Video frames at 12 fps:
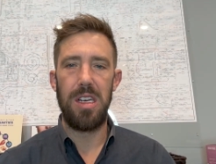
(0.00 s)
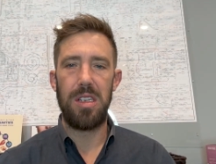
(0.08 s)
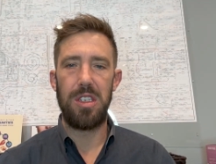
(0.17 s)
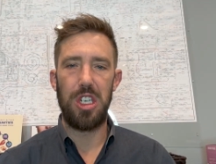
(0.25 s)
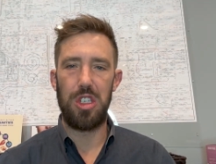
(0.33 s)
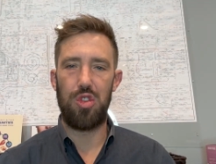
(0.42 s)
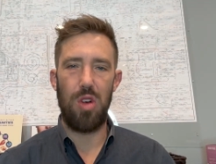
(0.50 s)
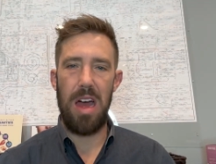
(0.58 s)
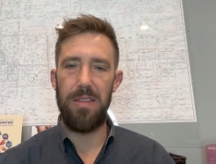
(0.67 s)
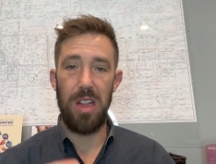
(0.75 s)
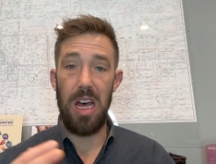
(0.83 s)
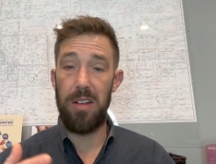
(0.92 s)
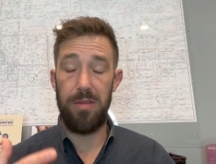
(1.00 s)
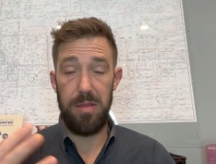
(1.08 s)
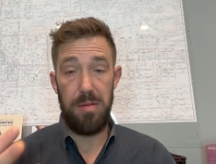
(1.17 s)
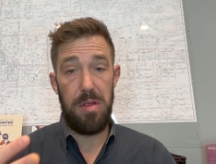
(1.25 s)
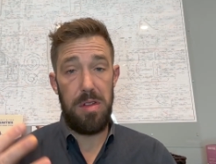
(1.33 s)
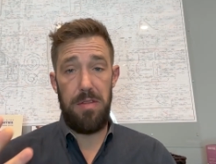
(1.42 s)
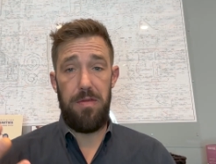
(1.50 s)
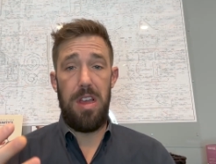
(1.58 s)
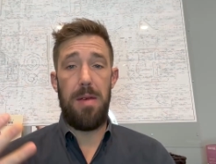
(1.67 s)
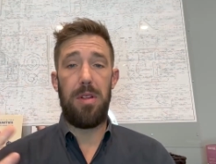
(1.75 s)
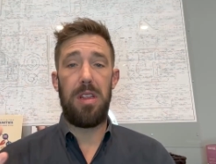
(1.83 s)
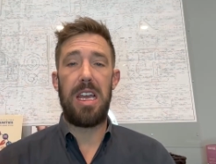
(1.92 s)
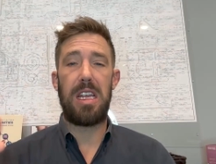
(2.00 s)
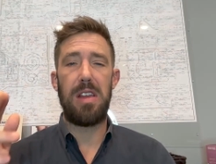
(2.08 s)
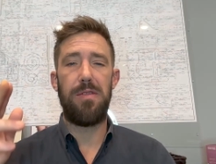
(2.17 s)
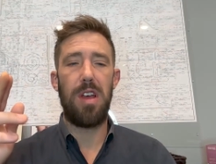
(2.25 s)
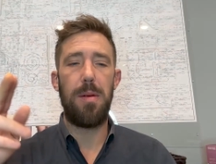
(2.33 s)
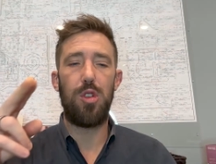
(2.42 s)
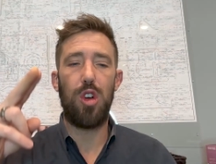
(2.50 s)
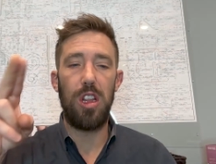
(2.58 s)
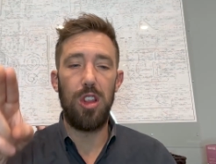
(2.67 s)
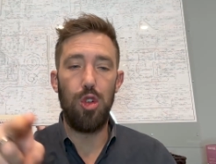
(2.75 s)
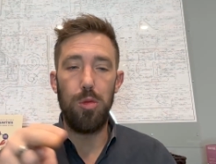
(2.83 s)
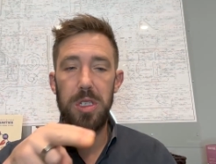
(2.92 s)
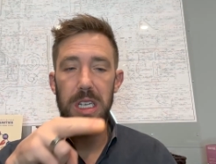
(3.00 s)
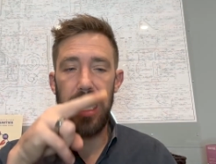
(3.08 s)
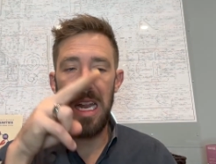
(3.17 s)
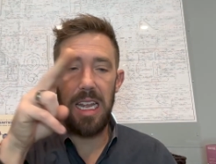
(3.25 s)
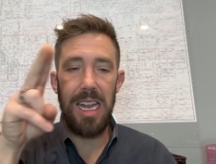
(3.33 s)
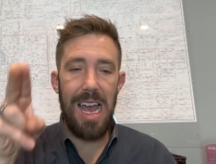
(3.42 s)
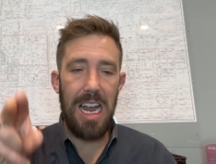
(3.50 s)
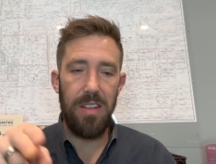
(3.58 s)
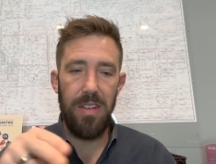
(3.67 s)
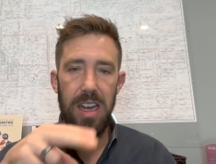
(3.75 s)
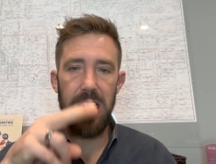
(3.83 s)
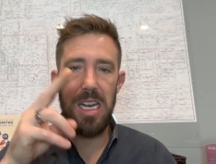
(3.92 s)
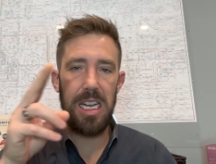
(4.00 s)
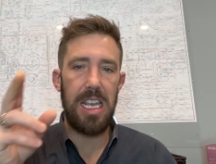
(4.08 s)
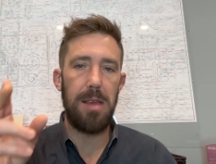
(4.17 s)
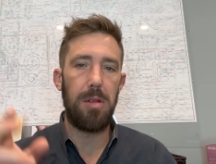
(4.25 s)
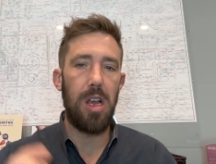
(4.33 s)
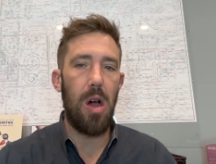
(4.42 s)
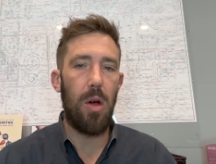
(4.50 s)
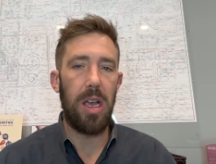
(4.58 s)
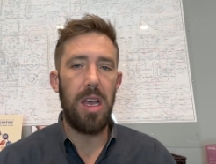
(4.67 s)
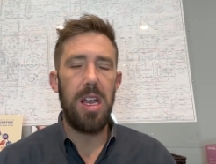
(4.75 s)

just drive a lot of uh, inflammatory like inflammatory loops that kind of get activated and keep going.